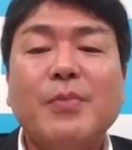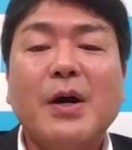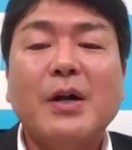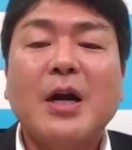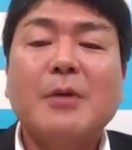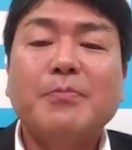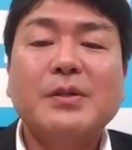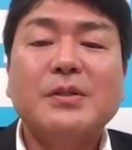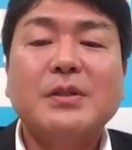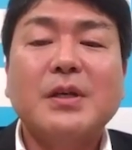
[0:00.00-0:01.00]
by
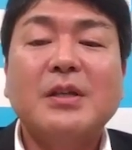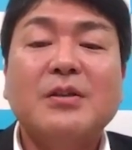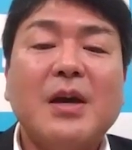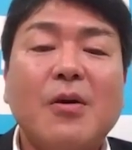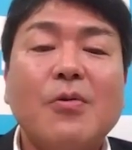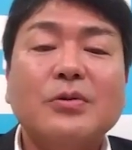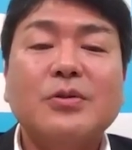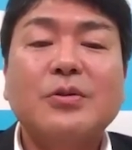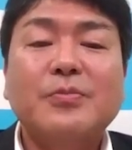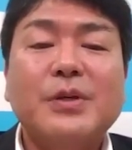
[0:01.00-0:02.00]
companies, it can
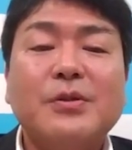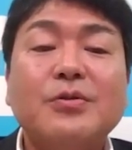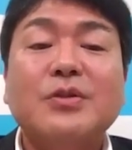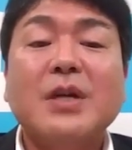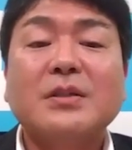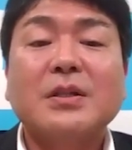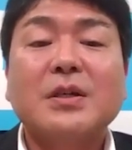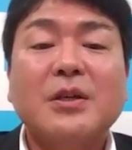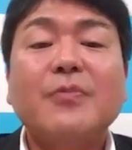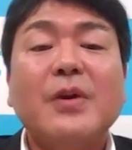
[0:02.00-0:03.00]
also be used as
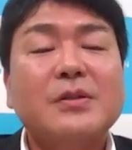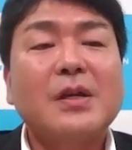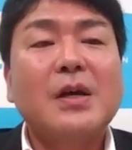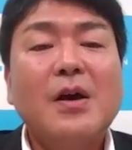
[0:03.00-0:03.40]
a reference